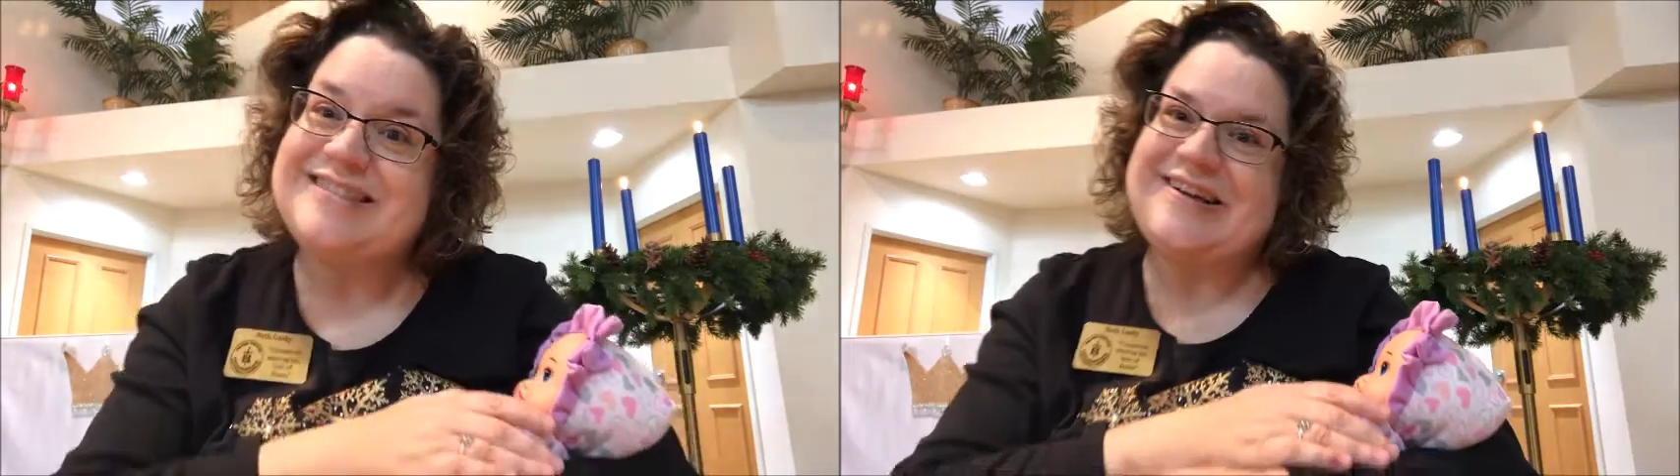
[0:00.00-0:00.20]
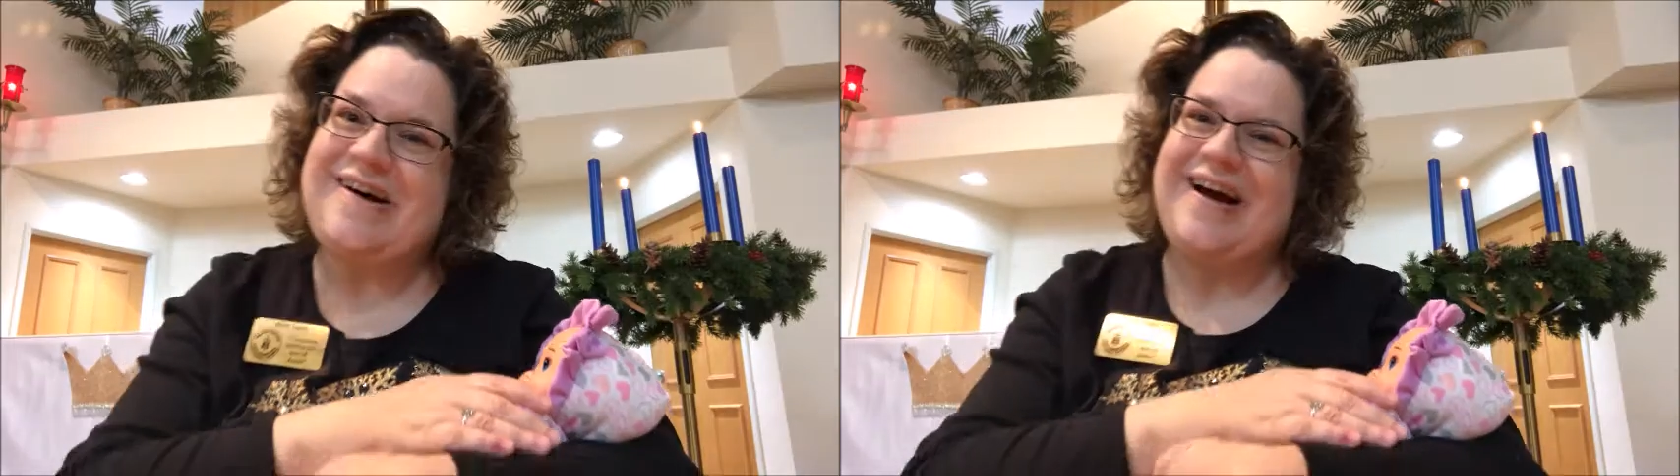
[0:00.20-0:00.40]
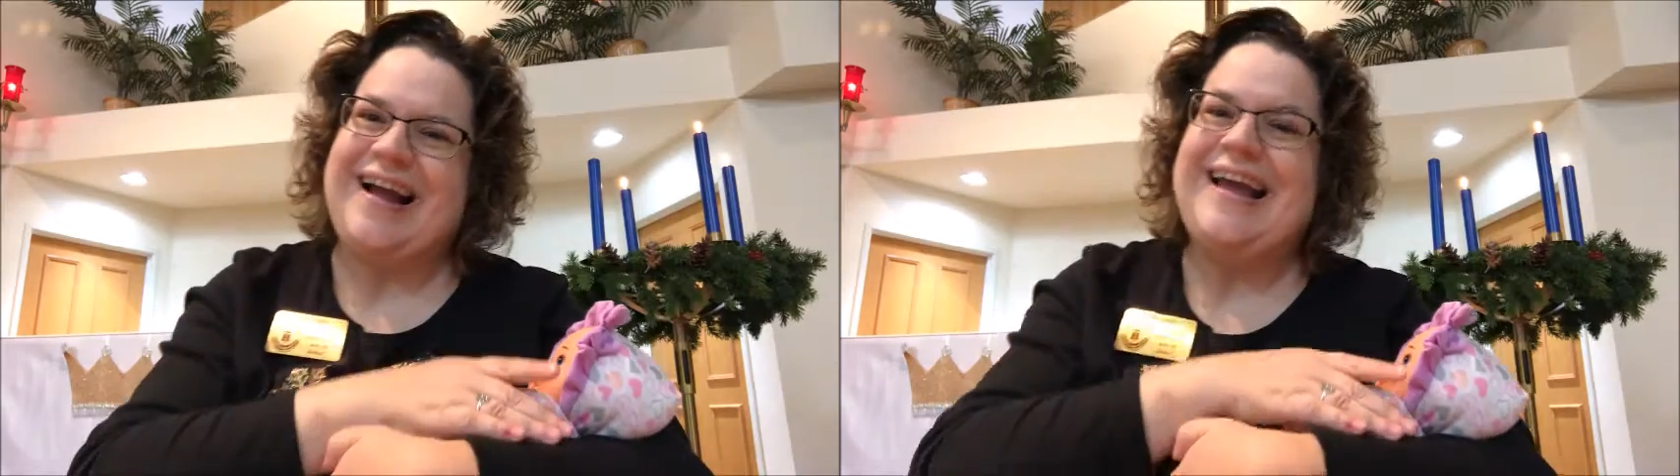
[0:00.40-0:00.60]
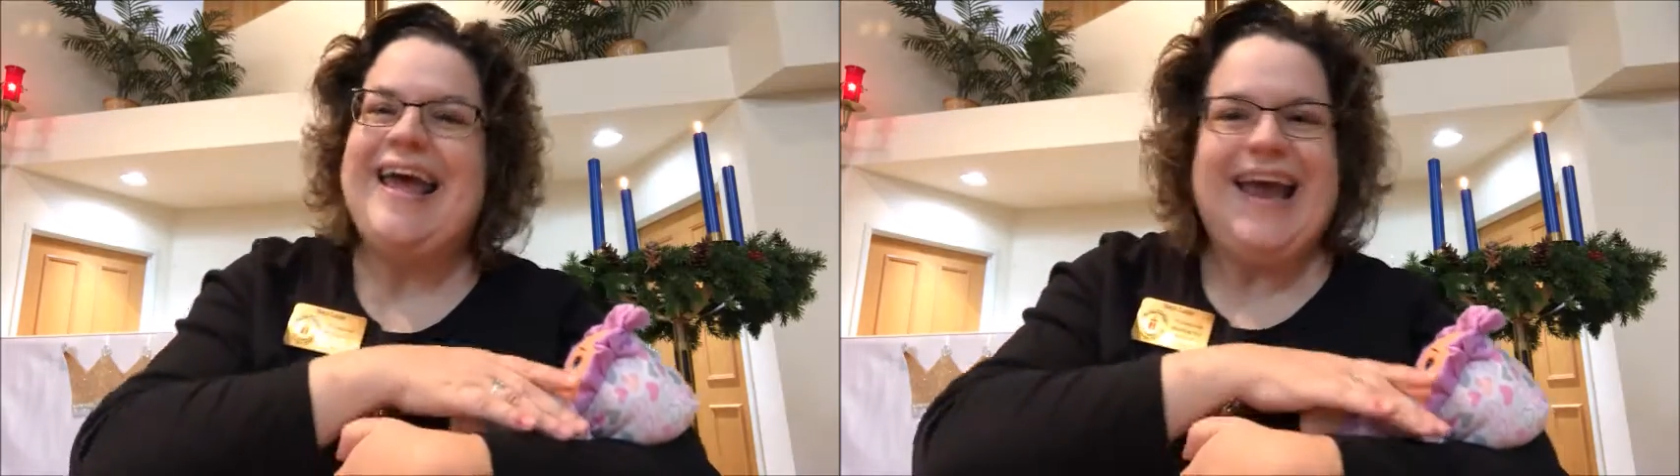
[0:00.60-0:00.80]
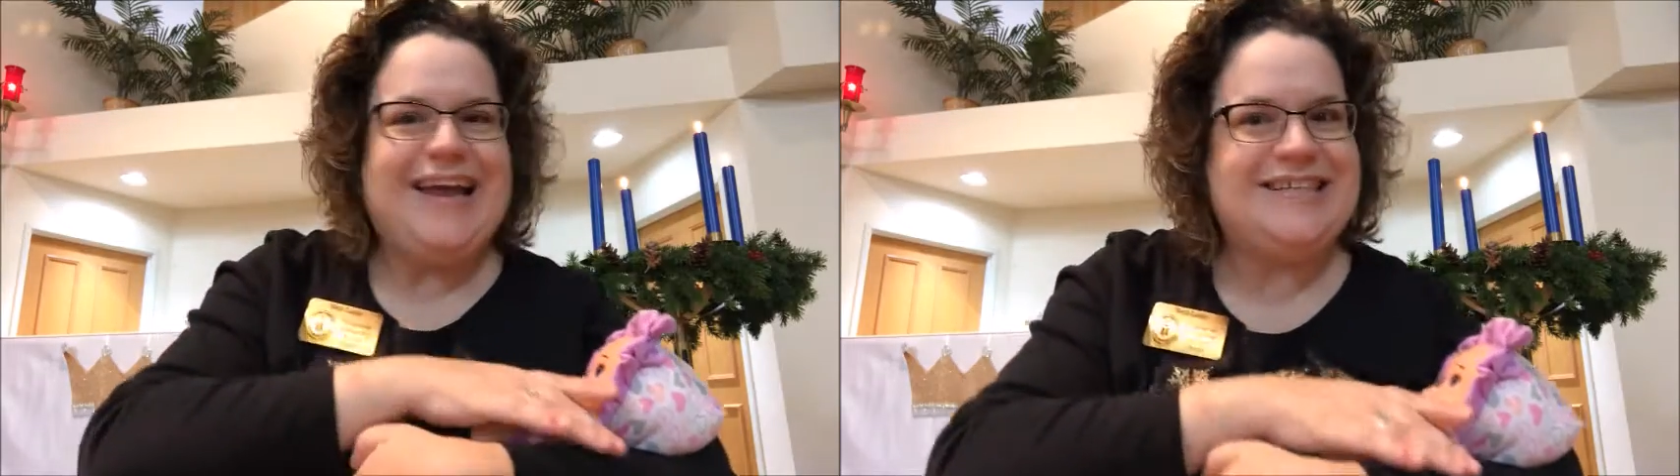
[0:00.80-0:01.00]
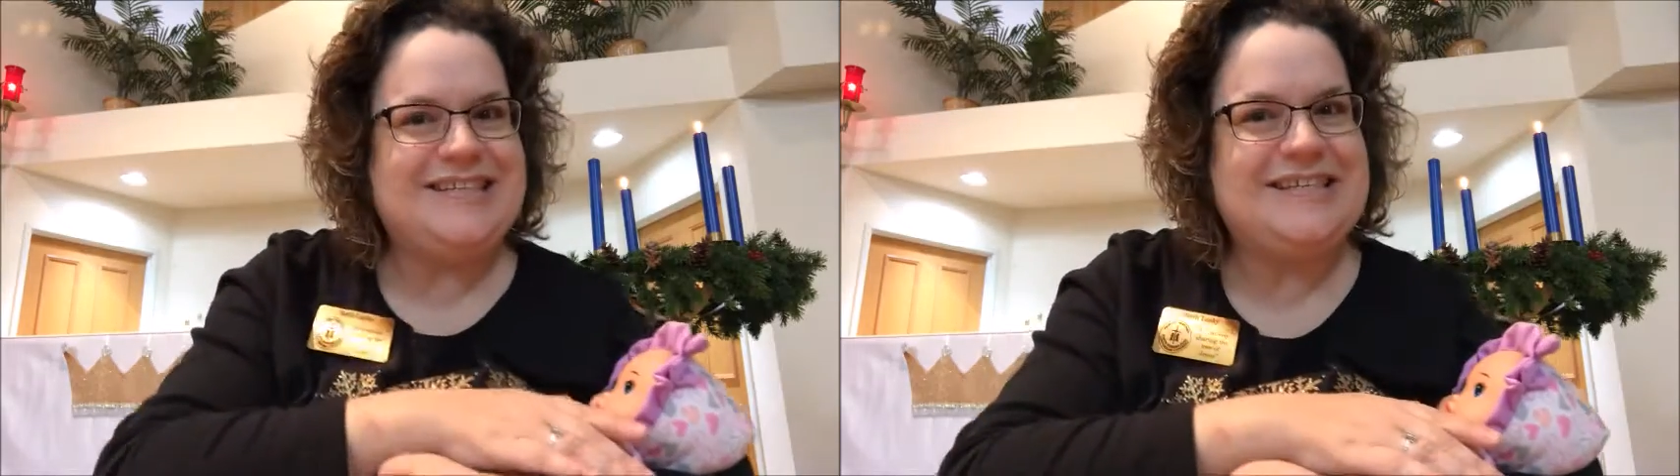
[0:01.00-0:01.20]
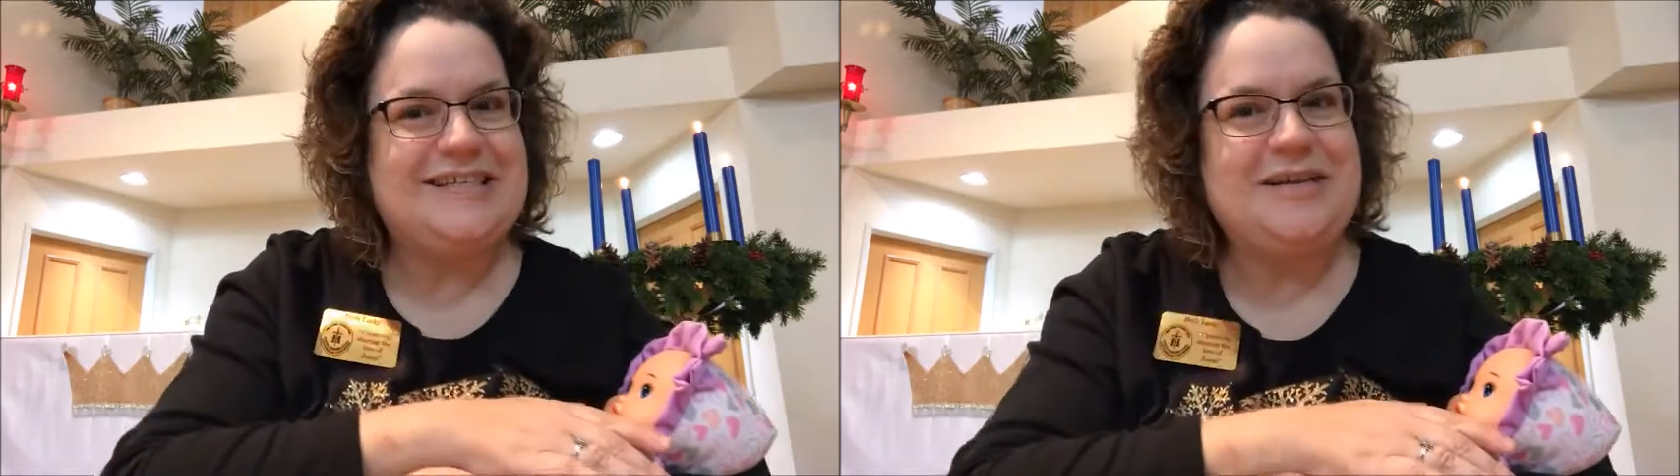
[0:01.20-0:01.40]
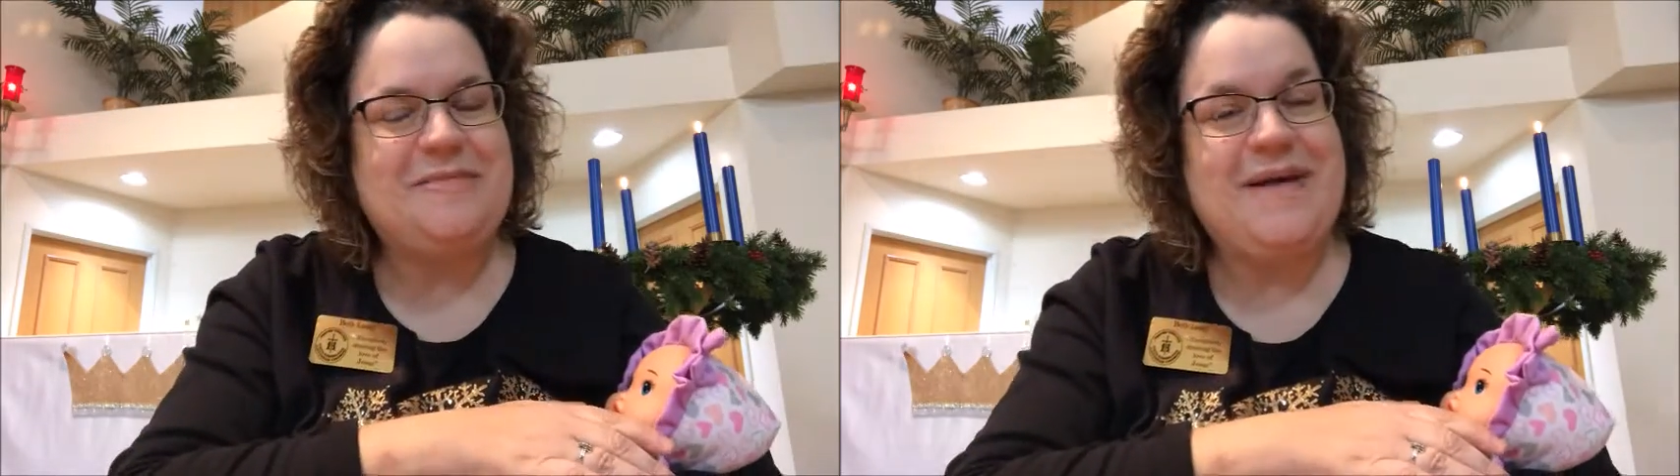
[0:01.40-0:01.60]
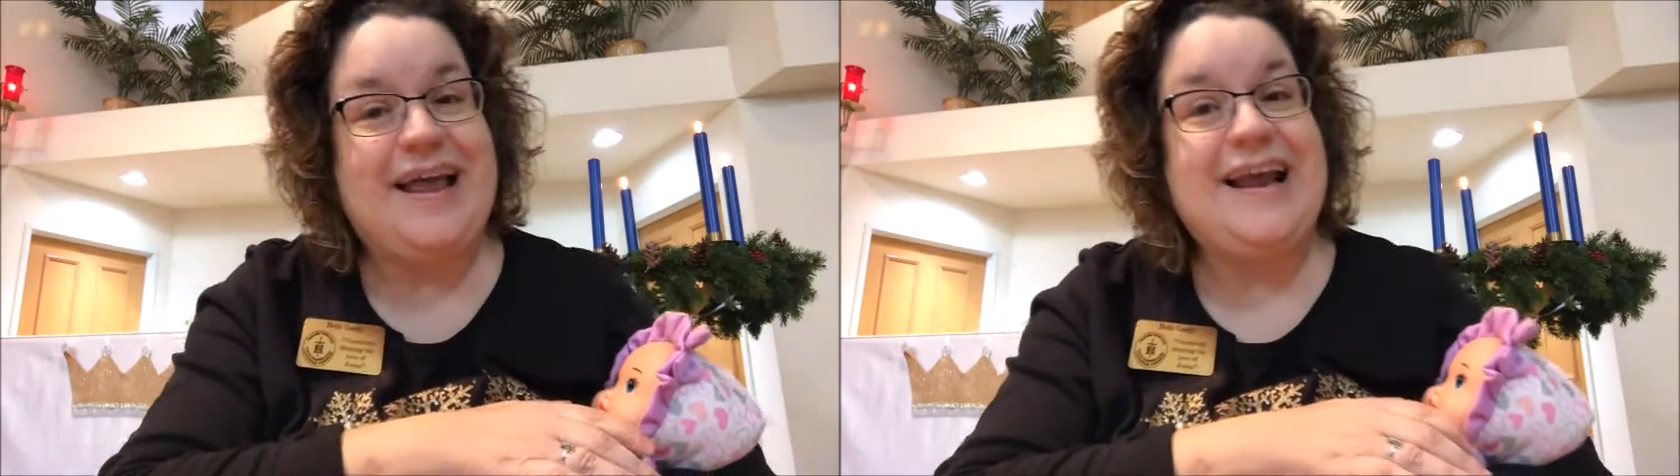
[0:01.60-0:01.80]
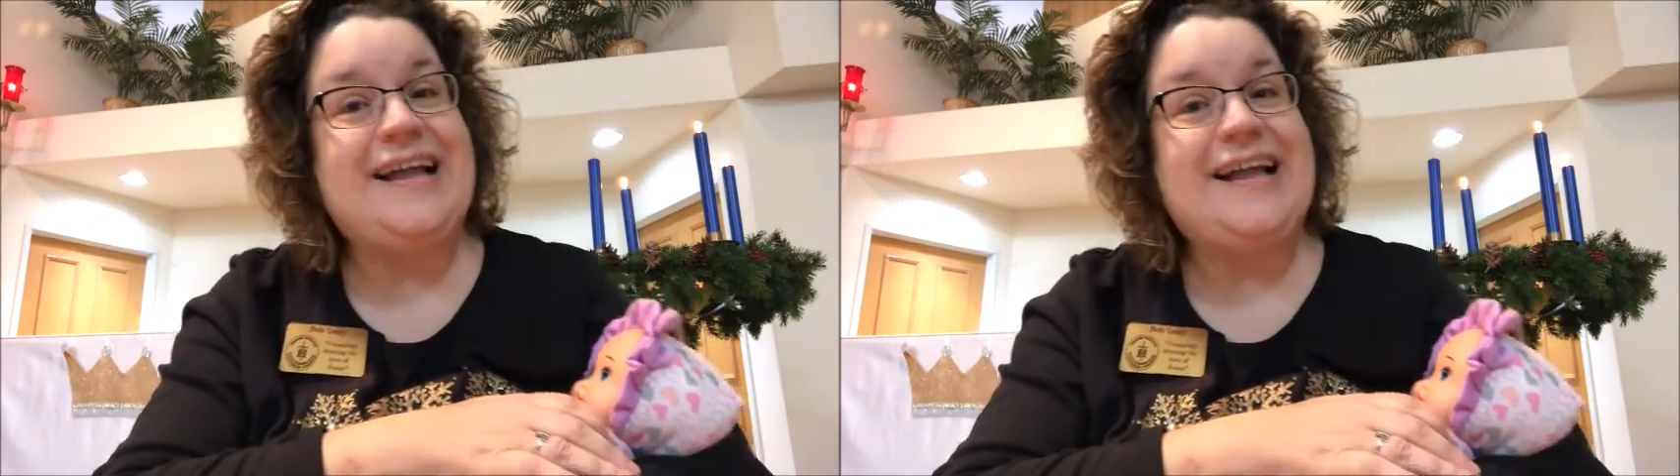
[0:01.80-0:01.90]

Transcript: song in just a little bit.